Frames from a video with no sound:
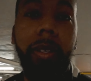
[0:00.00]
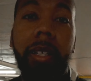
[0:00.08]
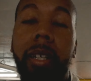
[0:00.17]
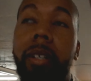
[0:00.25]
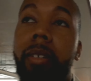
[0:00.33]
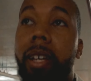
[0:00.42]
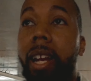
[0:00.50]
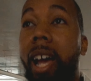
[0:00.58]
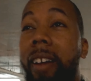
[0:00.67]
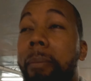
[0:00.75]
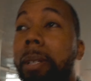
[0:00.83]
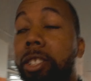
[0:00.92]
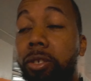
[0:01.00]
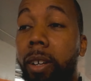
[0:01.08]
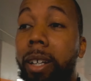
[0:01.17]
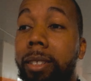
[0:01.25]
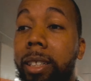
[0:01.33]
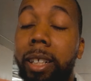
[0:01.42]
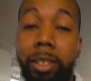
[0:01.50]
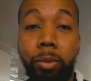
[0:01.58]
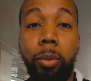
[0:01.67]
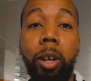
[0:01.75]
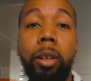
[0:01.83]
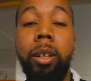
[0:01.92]
right now, and I have been trying to get
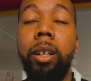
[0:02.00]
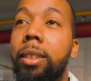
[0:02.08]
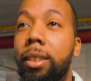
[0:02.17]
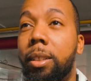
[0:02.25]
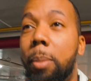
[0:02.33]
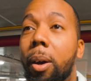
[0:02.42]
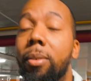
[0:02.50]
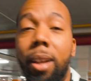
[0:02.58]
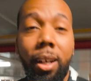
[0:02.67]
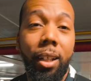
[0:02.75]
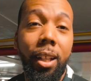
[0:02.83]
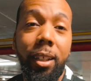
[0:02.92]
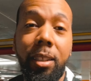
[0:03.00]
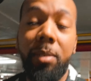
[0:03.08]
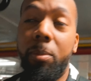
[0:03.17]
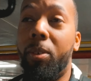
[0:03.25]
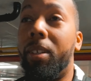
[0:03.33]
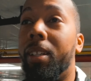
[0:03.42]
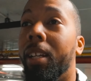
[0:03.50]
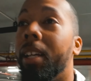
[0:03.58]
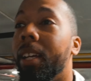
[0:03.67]
to work since about 9 o'clock this morning.